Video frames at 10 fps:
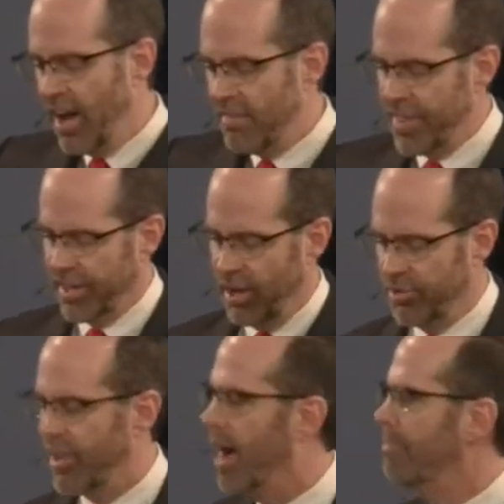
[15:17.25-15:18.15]
love that
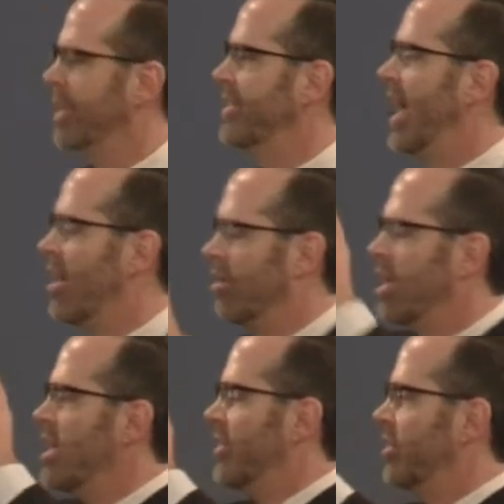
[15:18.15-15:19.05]
goes up and
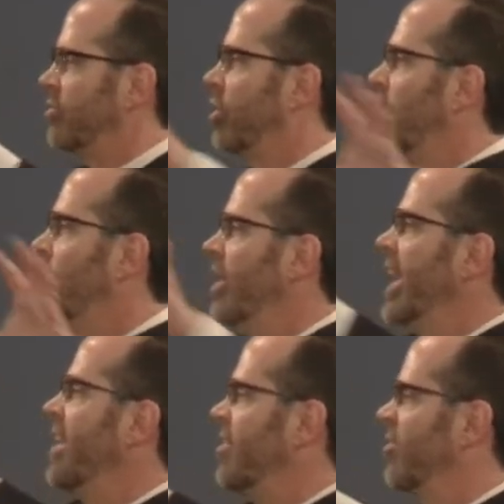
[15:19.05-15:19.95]
down. There's
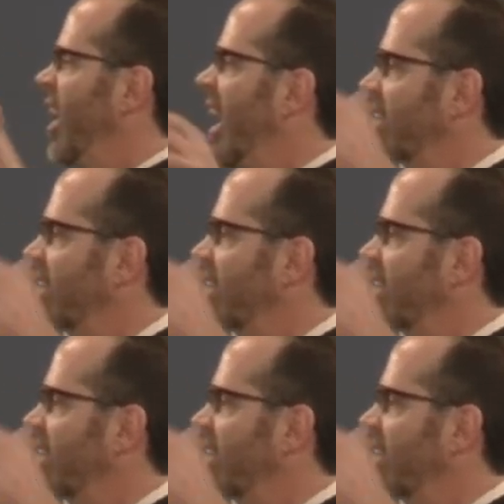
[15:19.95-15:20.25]
glory and there's